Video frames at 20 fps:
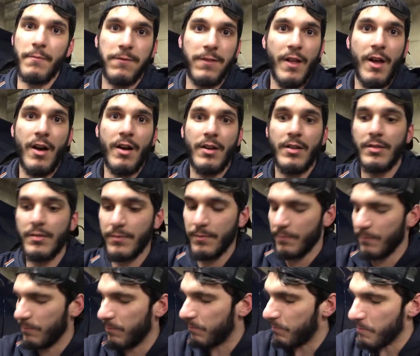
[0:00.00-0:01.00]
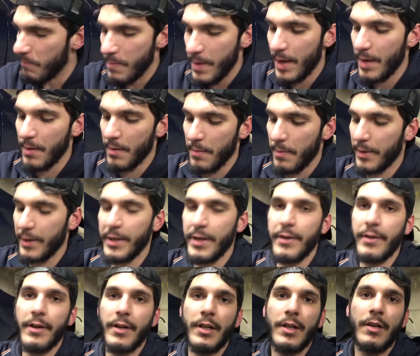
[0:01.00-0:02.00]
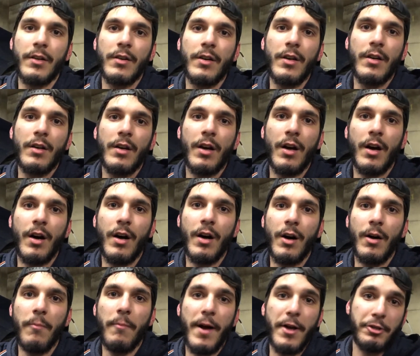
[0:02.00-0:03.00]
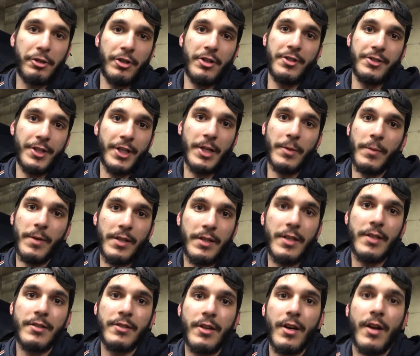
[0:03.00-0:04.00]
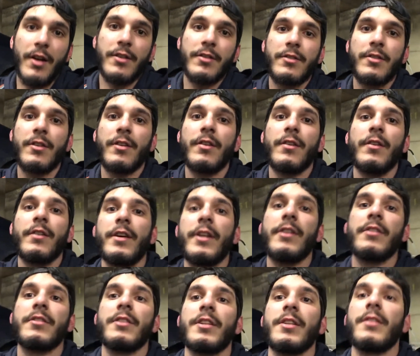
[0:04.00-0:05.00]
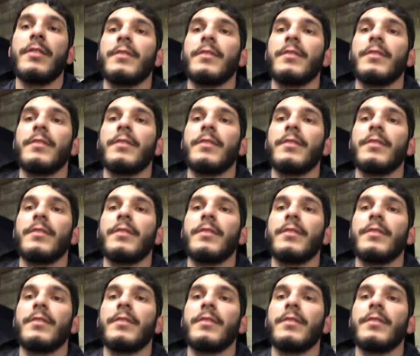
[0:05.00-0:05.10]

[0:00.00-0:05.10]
vlogs about a year ago, I should have started with this car. So here's it.